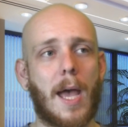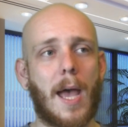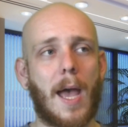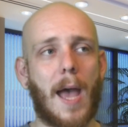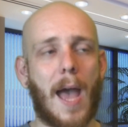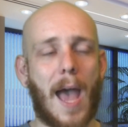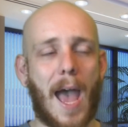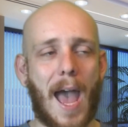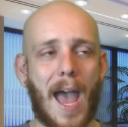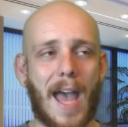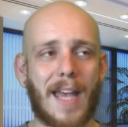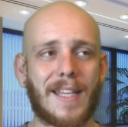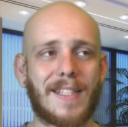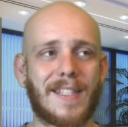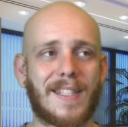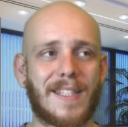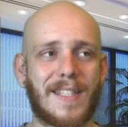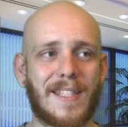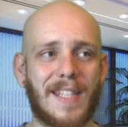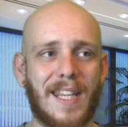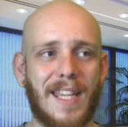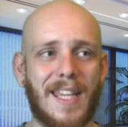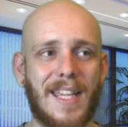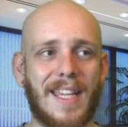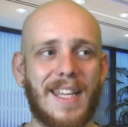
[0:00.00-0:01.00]
has
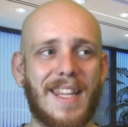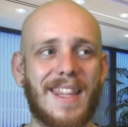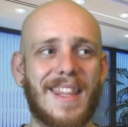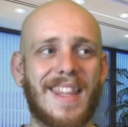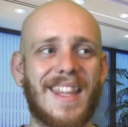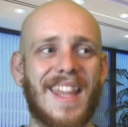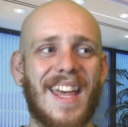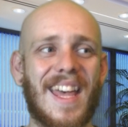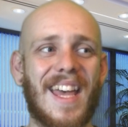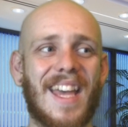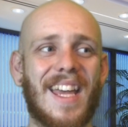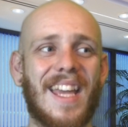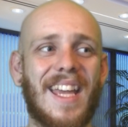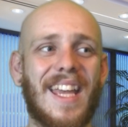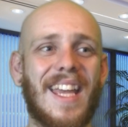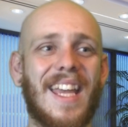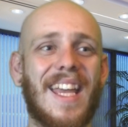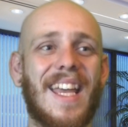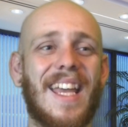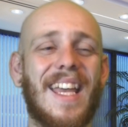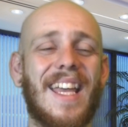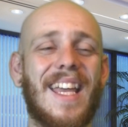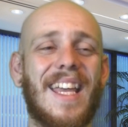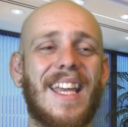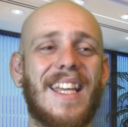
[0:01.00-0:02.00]
seen that
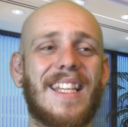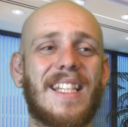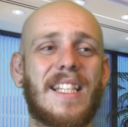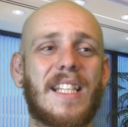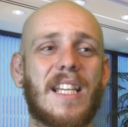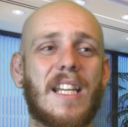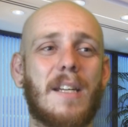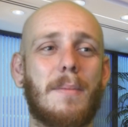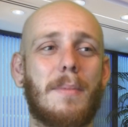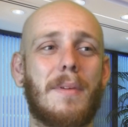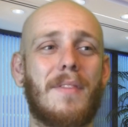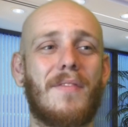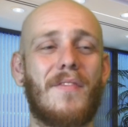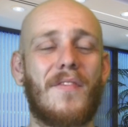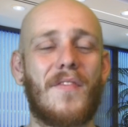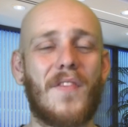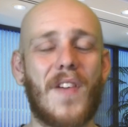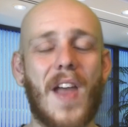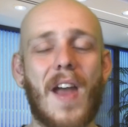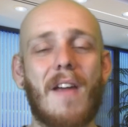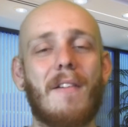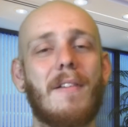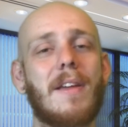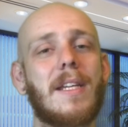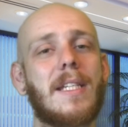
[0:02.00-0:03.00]
it's going to be
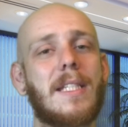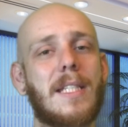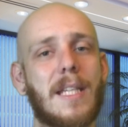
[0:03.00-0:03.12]
very